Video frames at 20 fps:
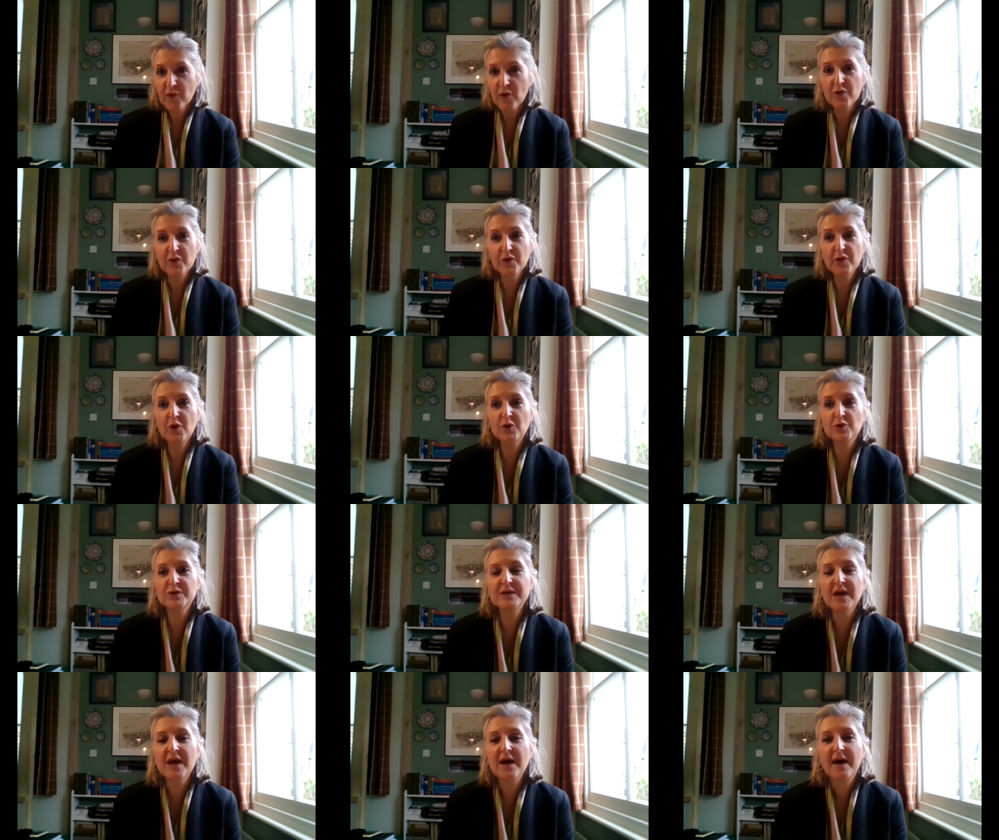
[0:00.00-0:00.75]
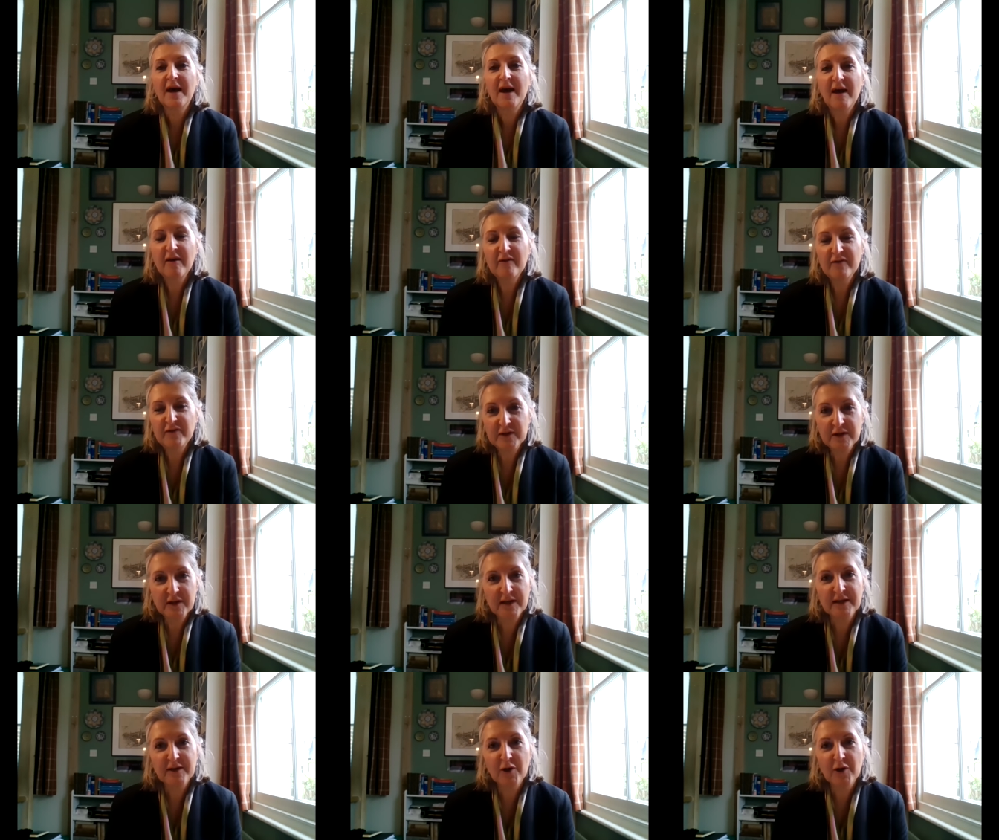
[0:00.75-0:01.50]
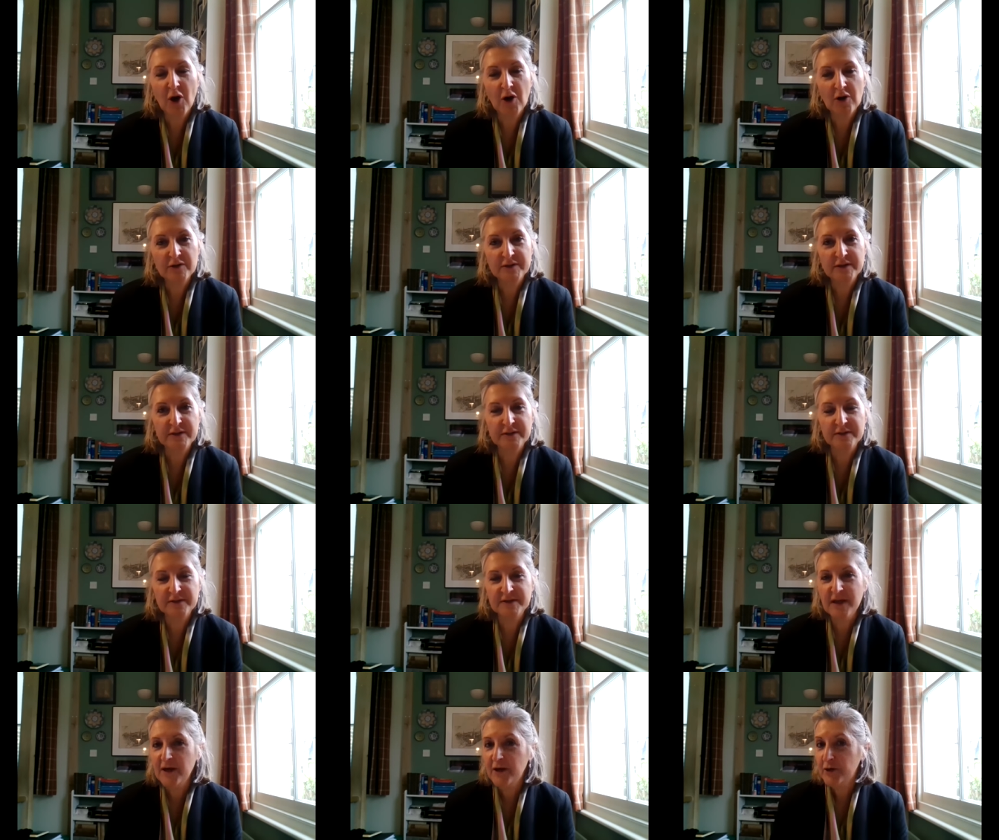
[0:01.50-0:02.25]
those heavenly
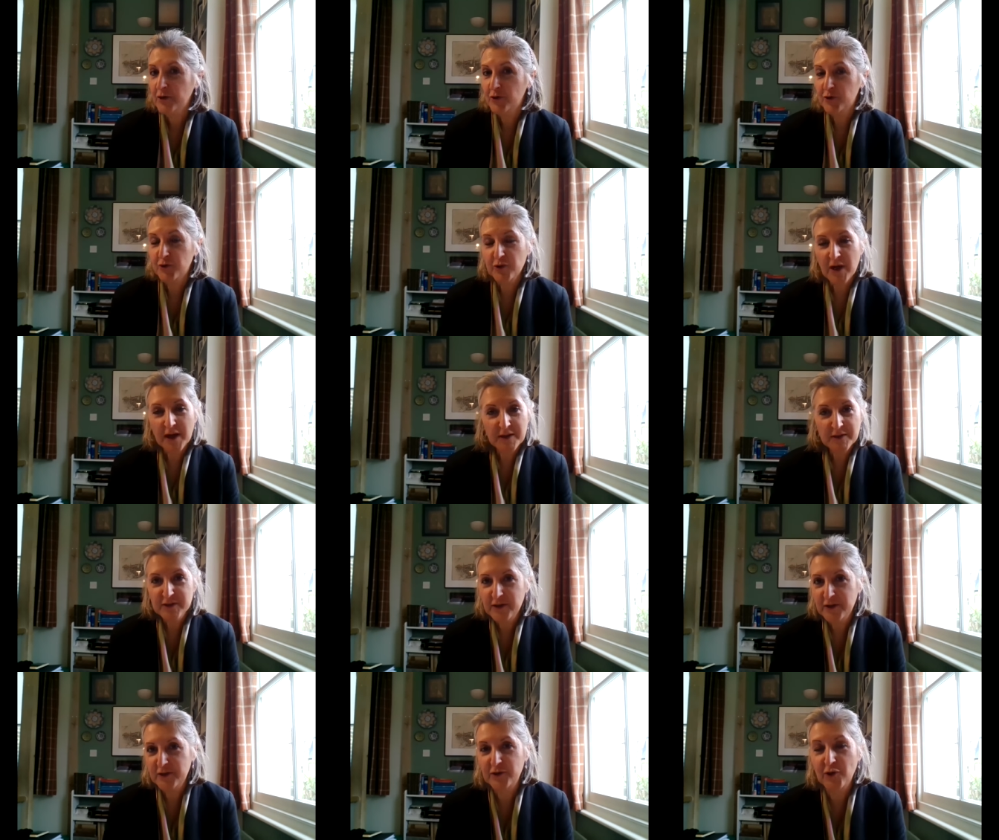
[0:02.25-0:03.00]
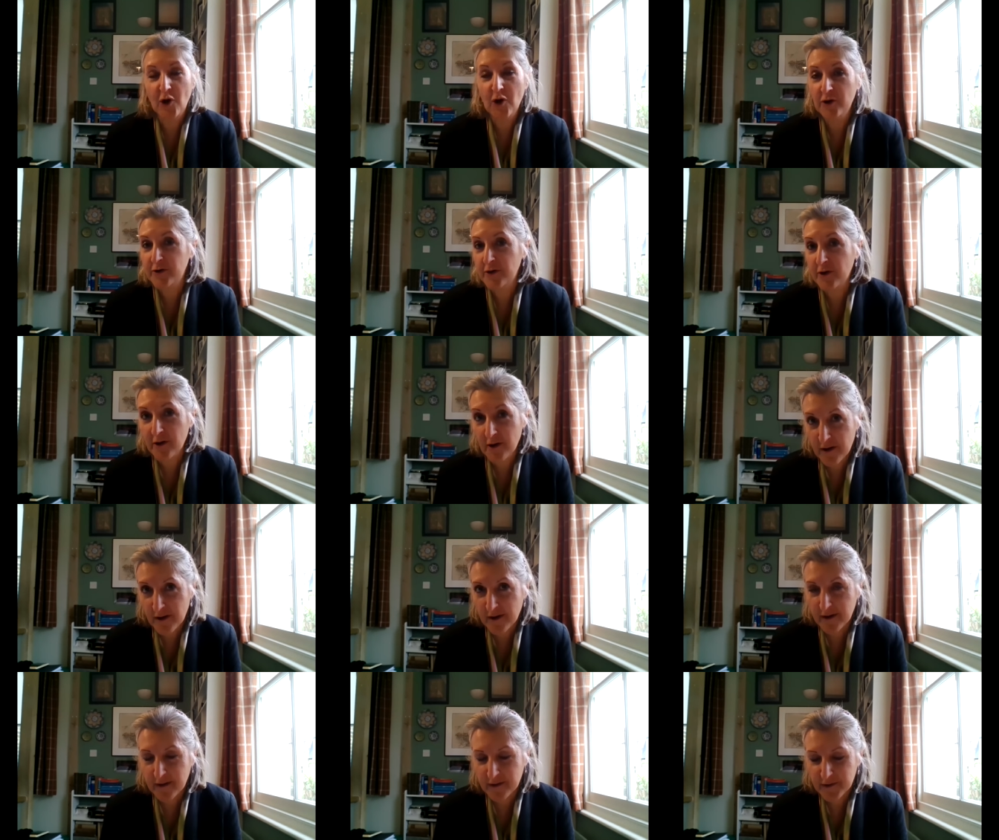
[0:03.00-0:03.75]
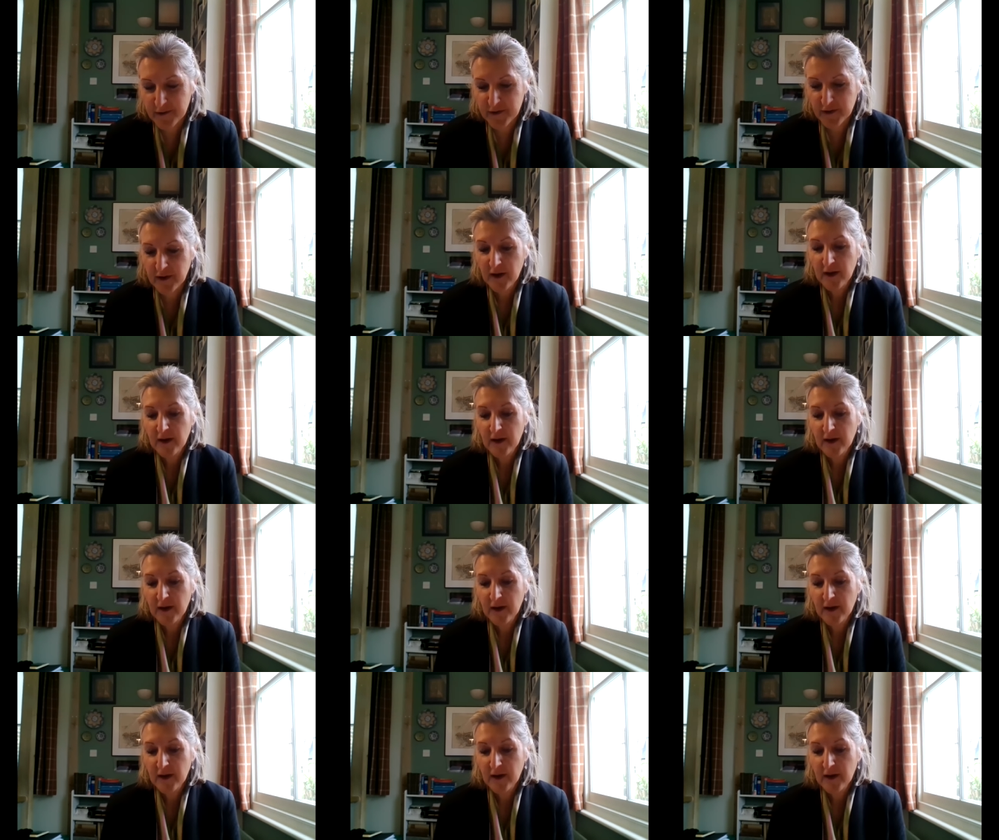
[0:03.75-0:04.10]
gardens created on earth,